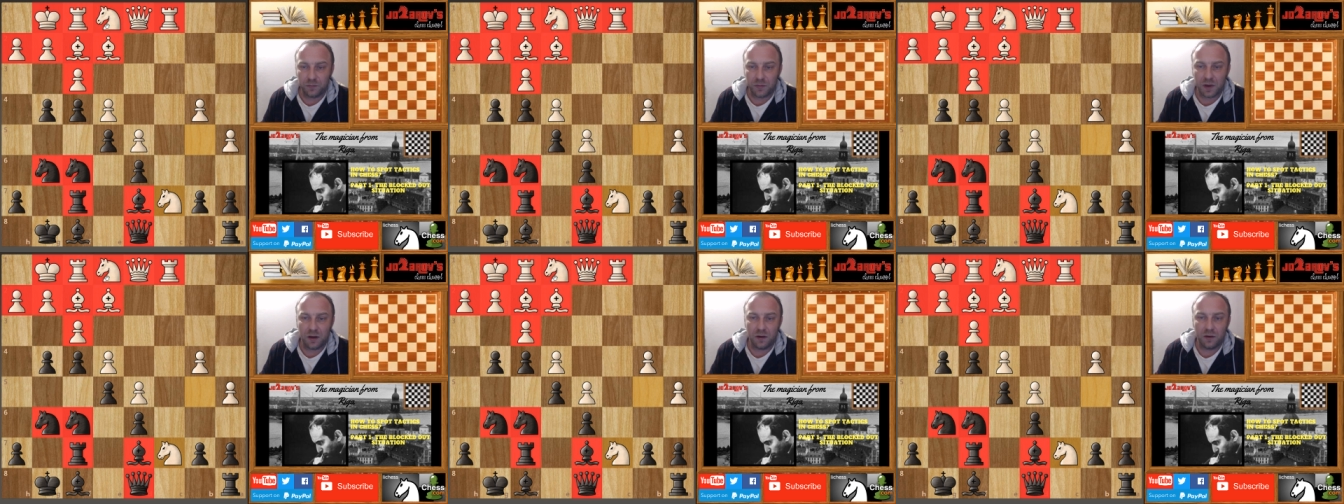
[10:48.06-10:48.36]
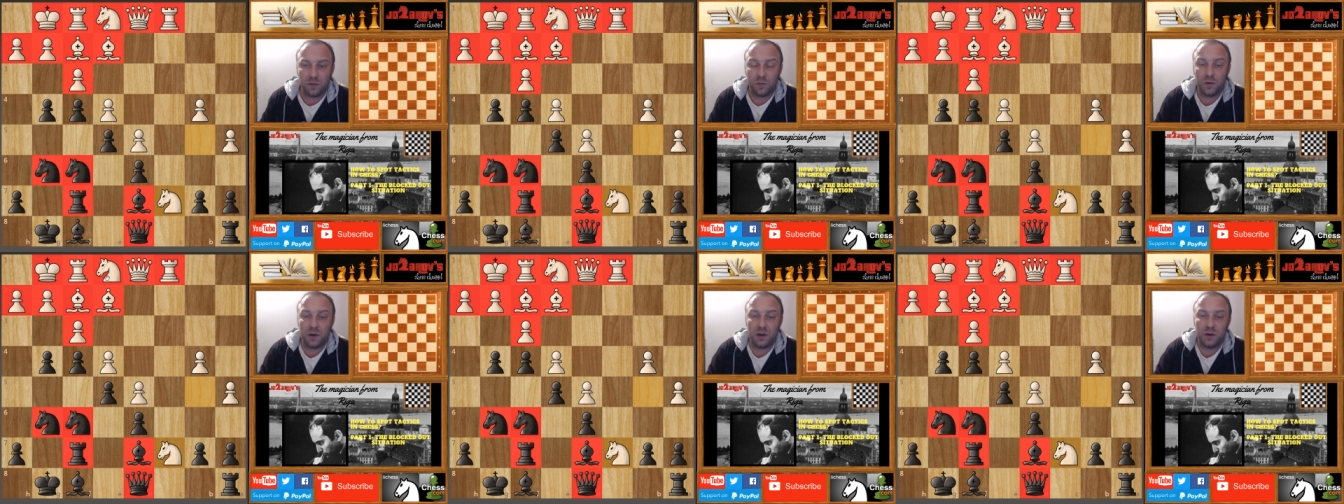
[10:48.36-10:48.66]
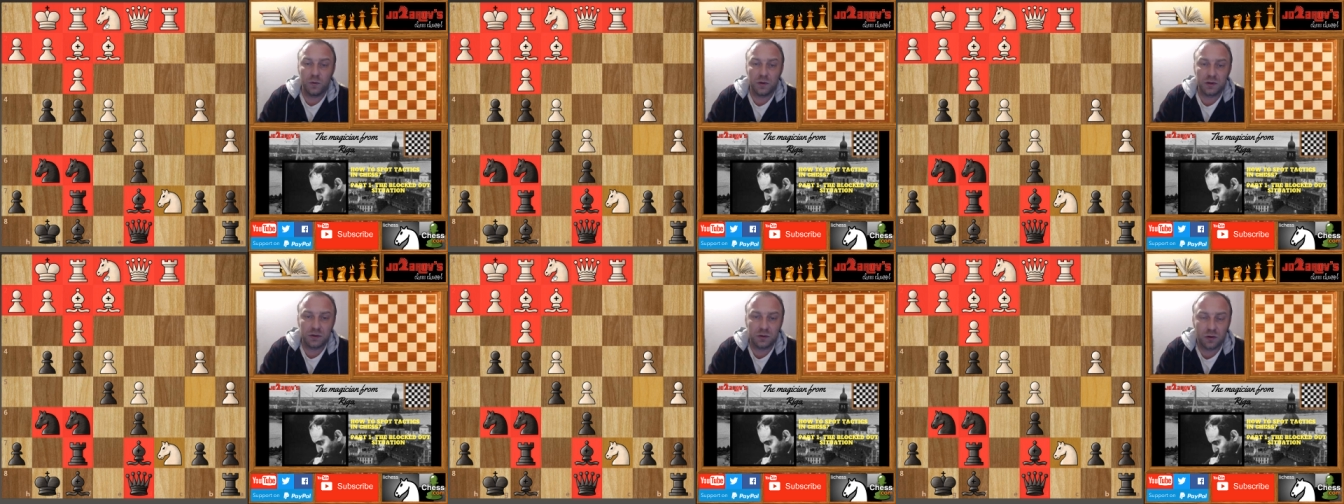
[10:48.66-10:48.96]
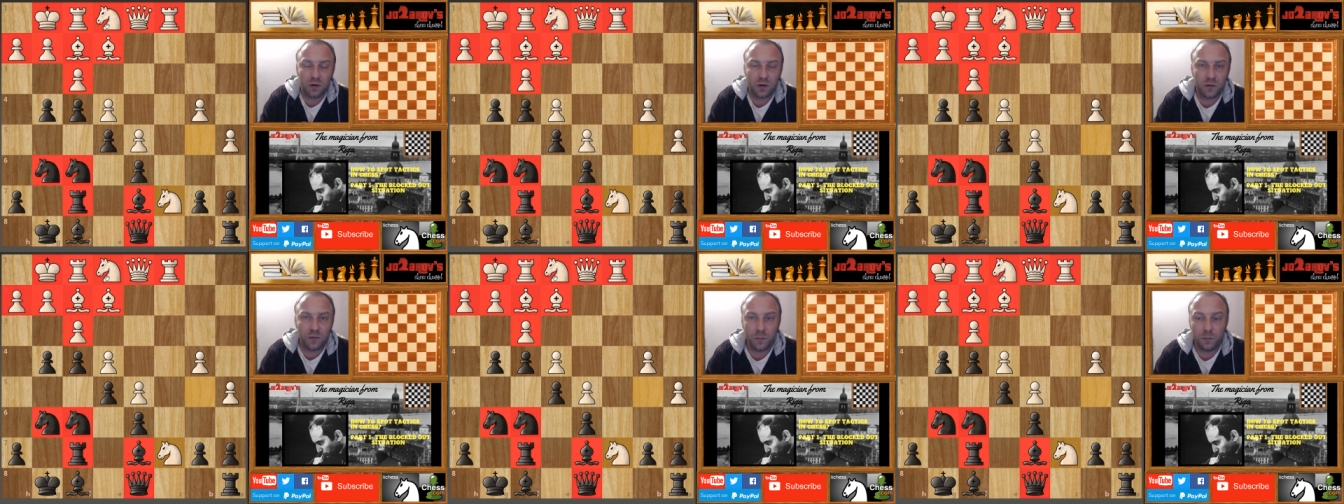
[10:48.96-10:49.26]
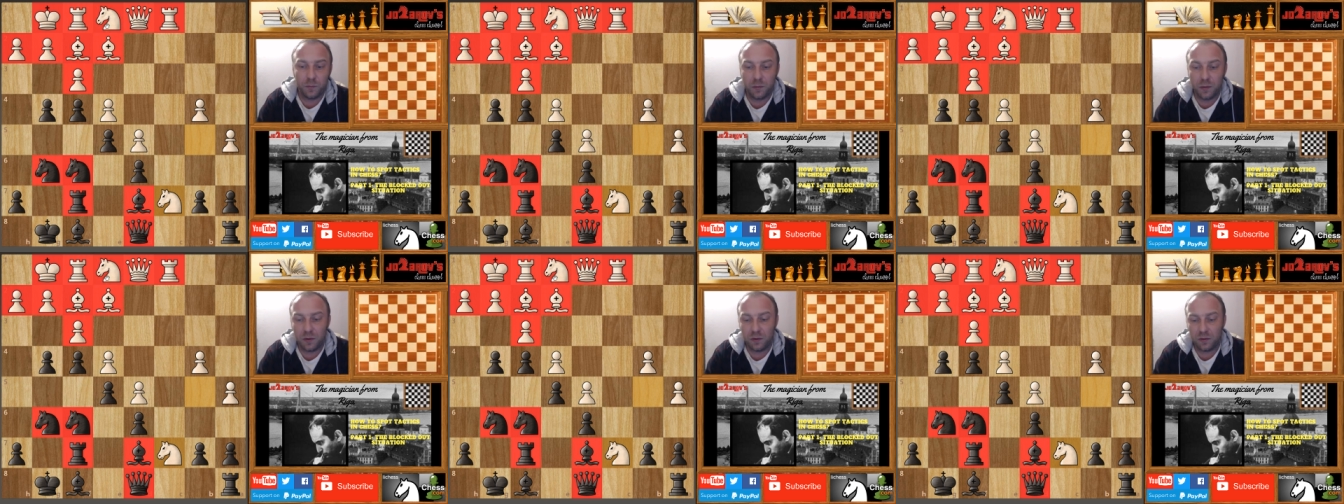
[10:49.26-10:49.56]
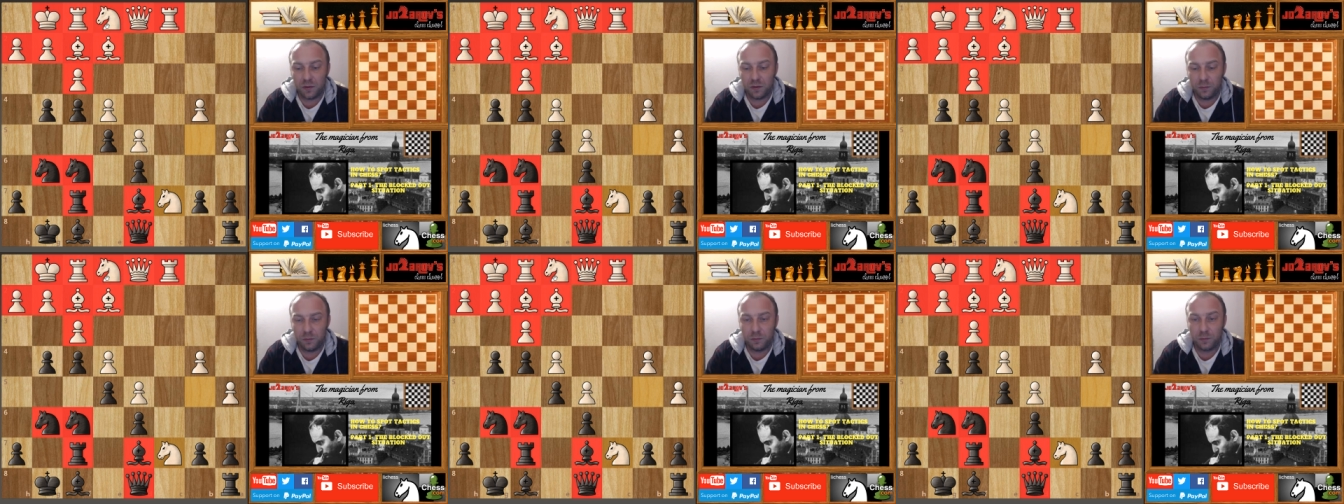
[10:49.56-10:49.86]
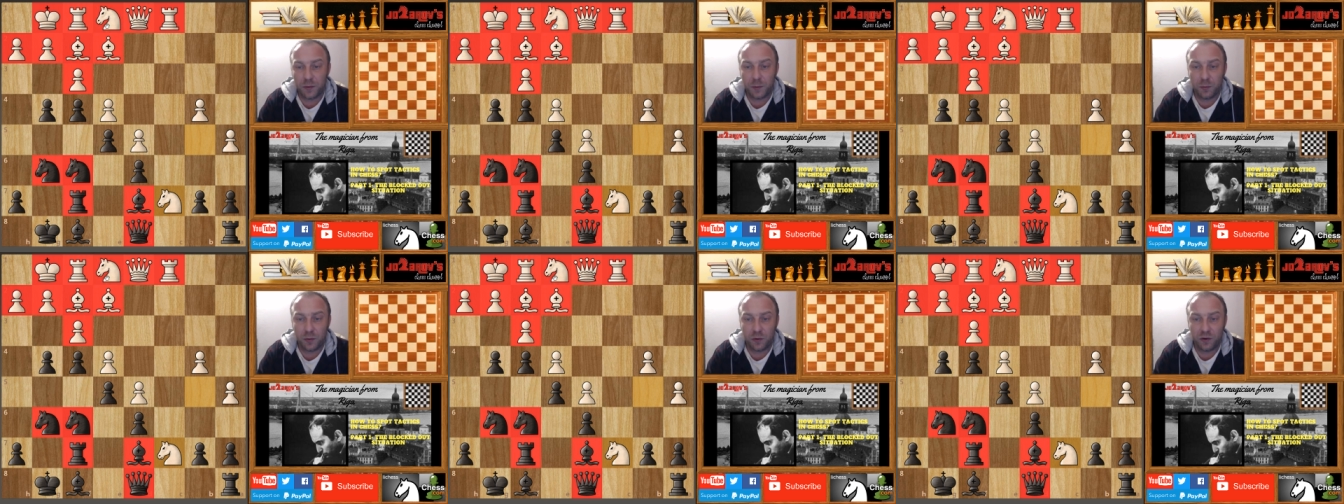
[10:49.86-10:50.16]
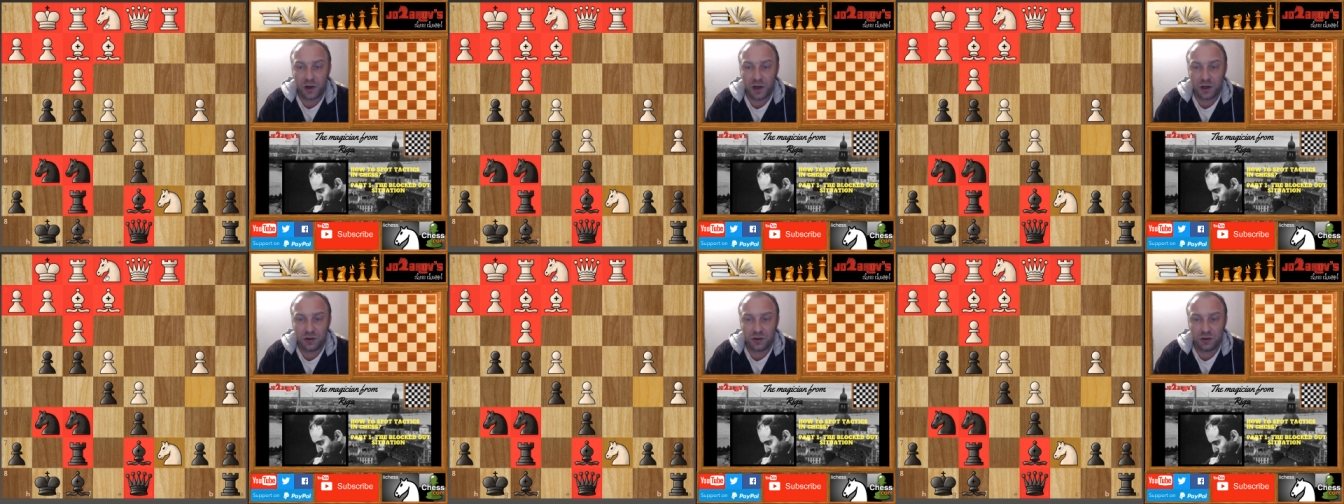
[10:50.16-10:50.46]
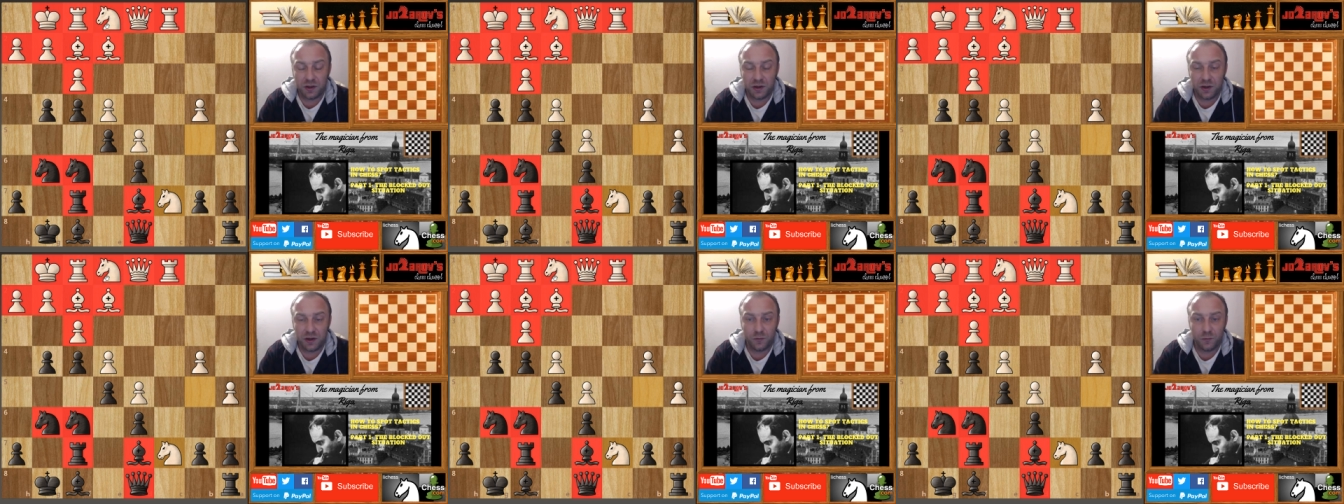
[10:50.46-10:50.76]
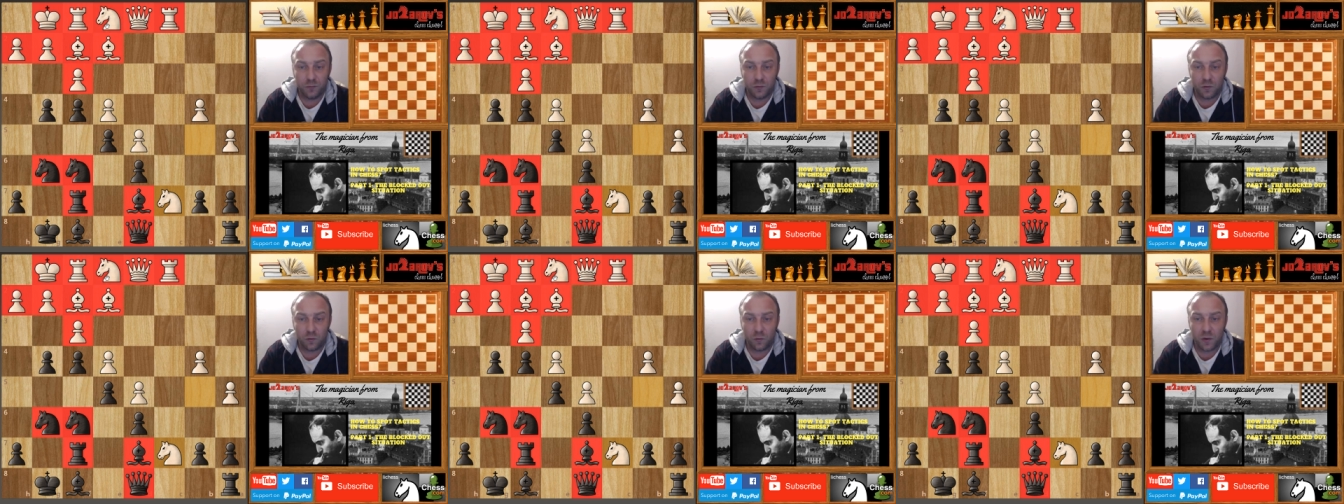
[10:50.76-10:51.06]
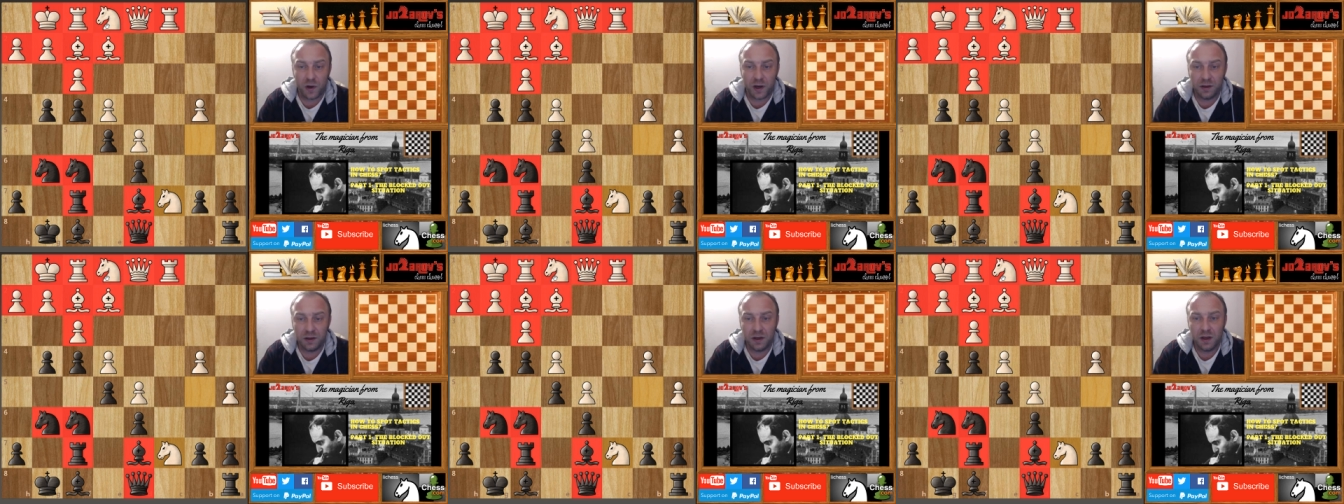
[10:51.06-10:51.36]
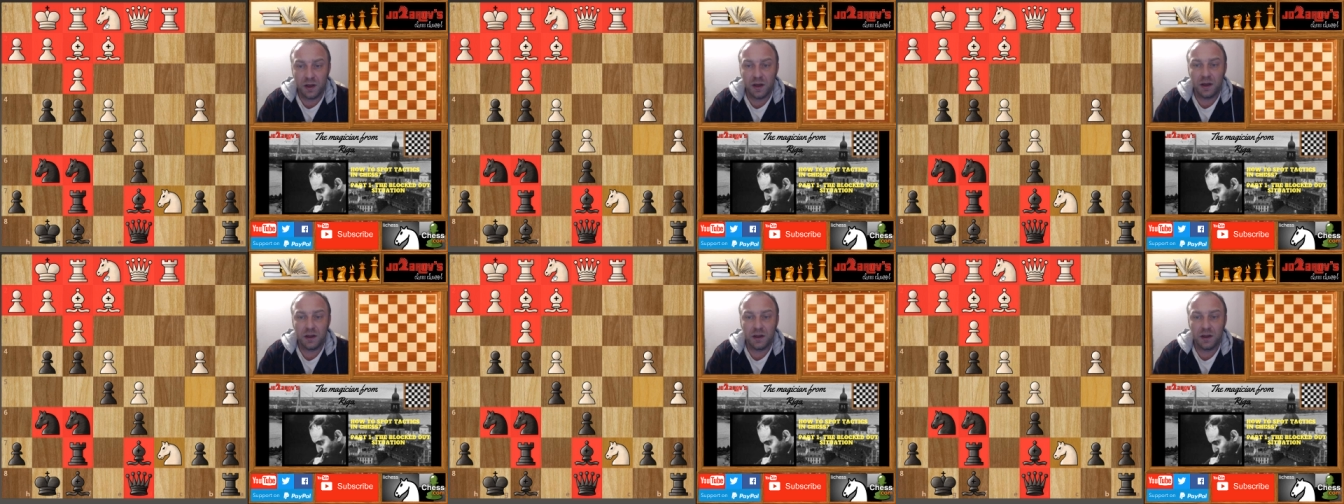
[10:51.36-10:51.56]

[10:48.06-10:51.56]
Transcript: uh, it was sort of a uh, preparation here for white.